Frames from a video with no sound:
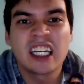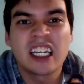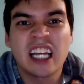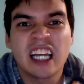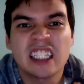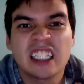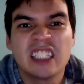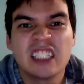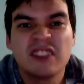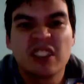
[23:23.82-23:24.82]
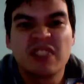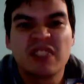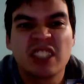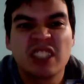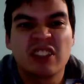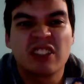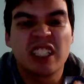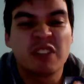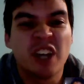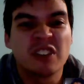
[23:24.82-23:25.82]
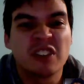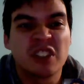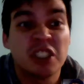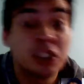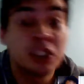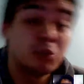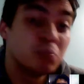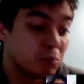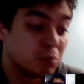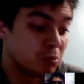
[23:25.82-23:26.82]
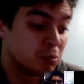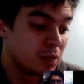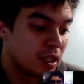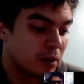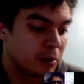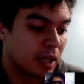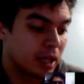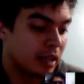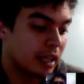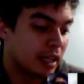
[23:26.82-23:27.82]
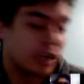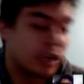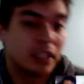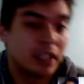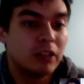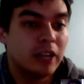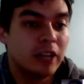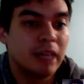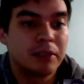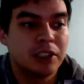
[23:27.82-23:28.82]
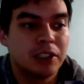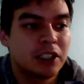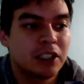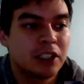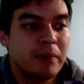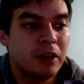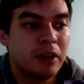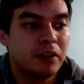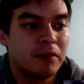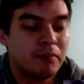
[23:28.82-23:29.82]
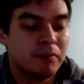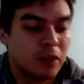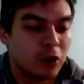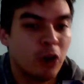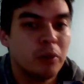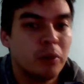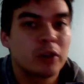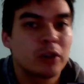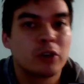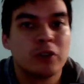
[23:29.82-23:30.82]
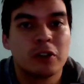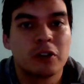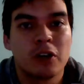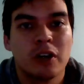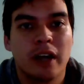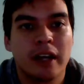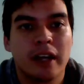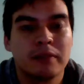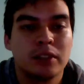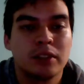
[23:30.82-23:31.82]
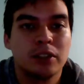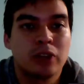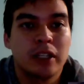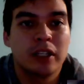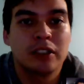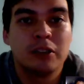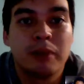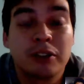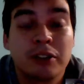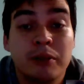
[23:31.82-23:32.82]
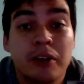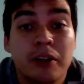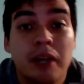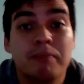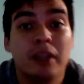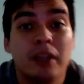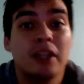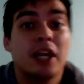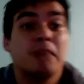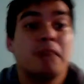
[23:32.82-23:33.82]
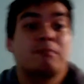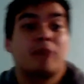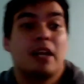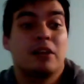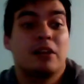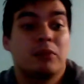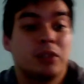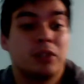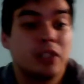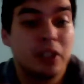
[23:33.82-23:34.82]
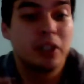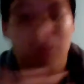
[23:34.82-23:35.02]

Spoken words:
I'd like to give her as much credit as possible because I didn't look at it, but she said she emailed her homework over and she did her best to communicate. Other than that, I think we're good to go.